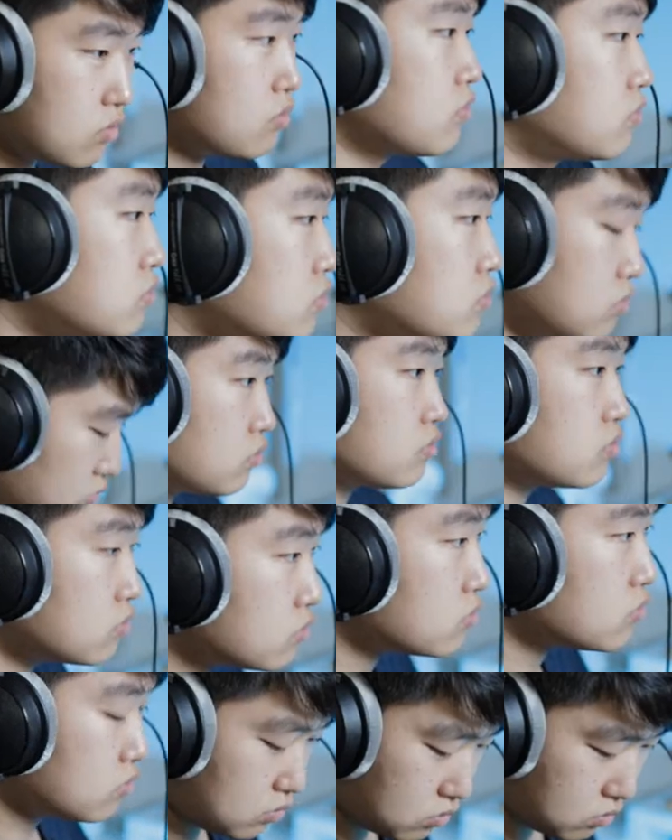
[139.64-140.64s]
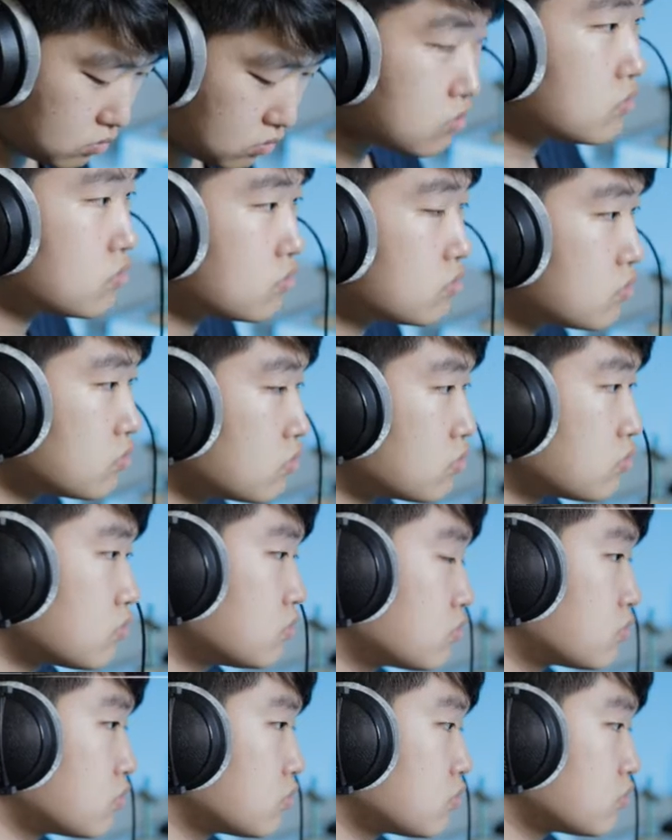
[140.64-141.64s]

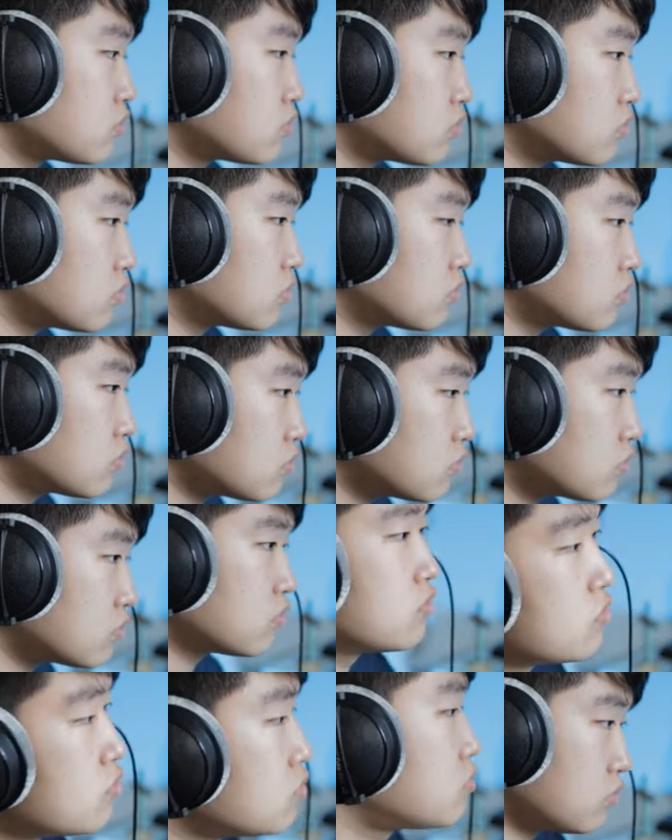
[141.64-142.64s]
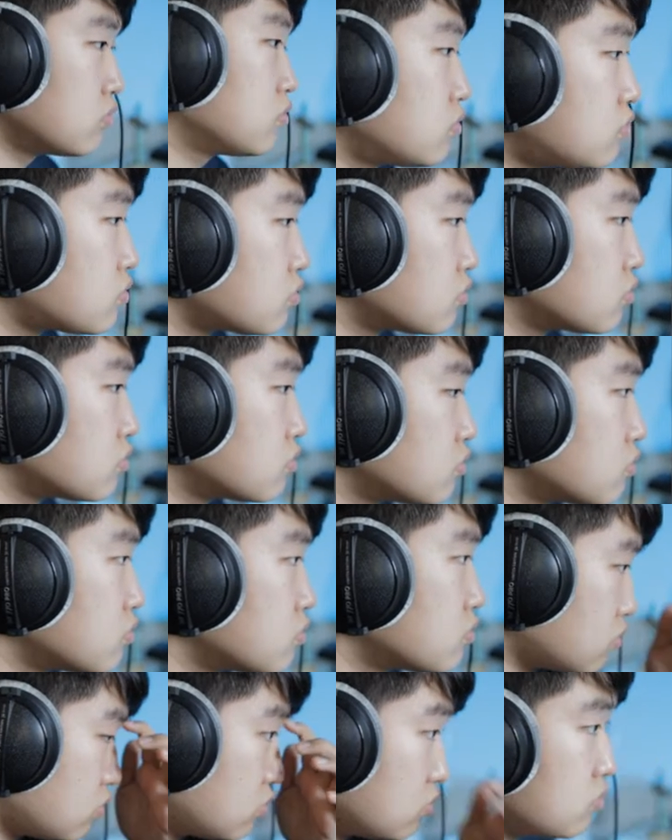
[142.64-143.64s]

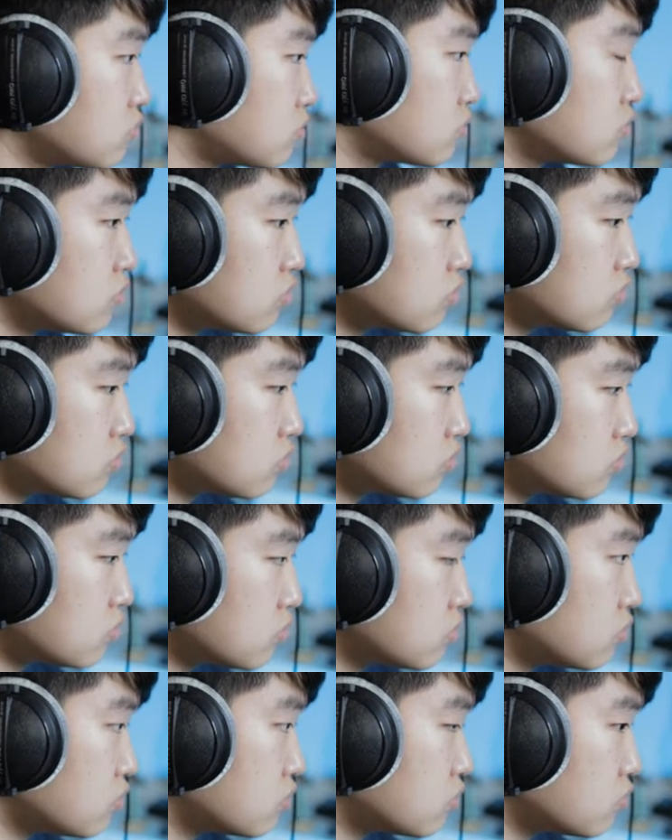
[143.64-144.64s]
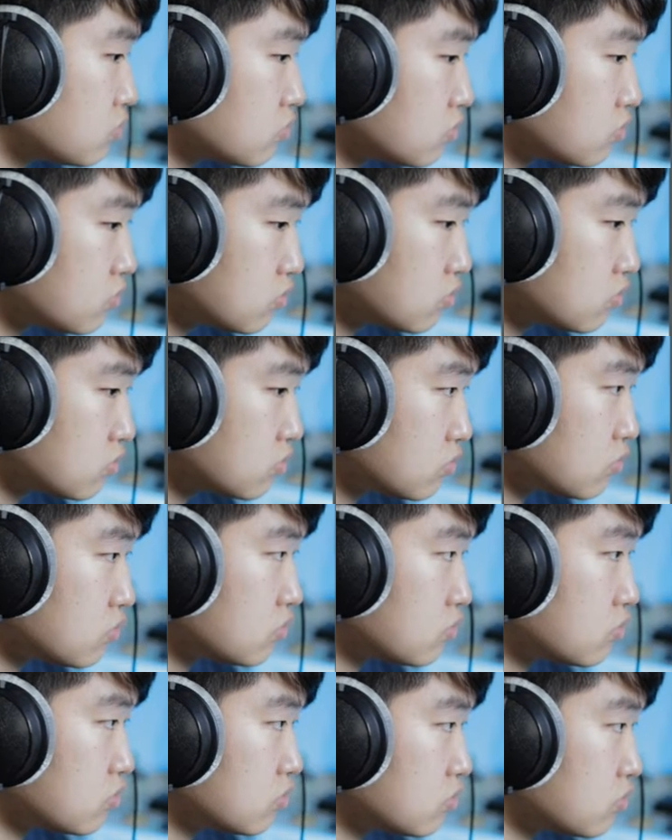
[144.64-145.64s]

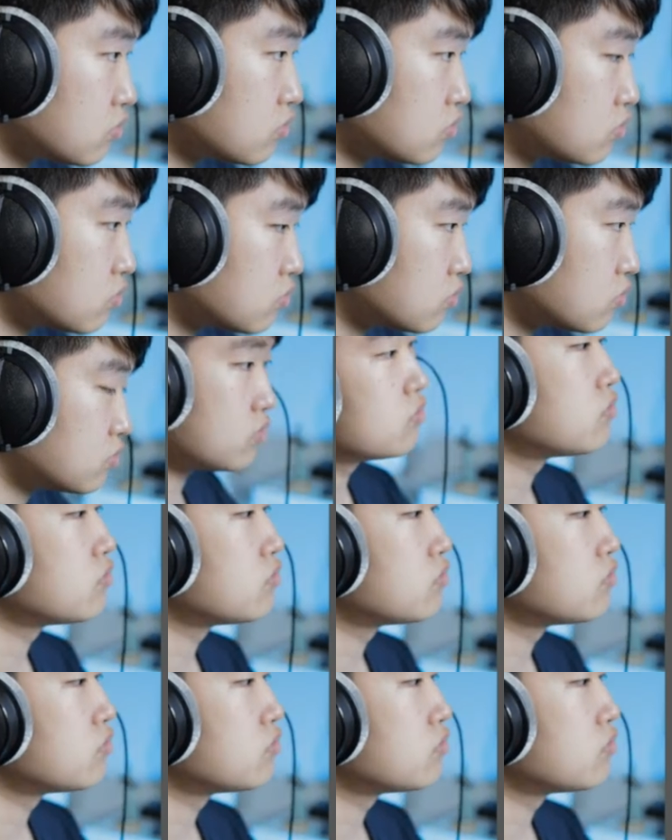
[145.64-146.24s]
Nothing is said.